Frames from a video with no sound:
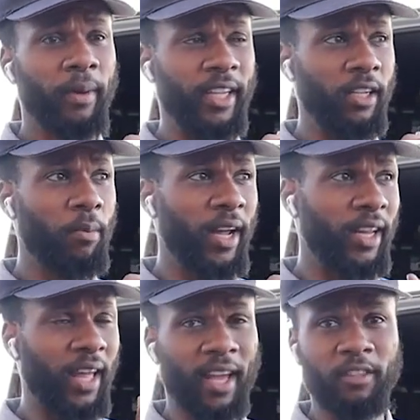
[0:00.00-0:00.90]
But
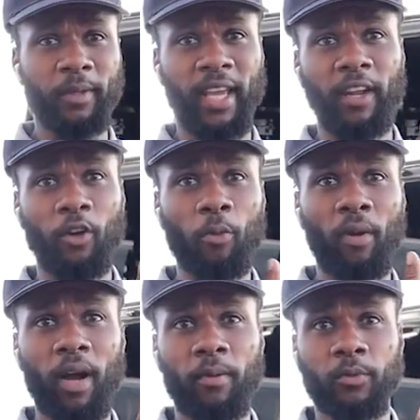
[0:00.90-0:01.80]
anybody that has mechanical
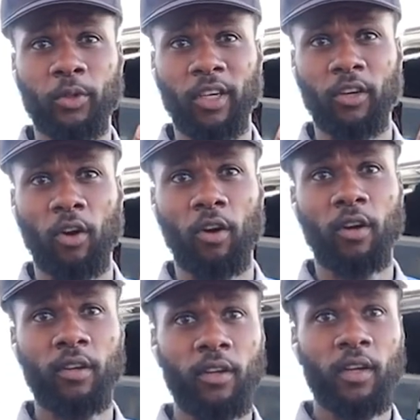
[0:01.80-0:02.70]
problems with their car,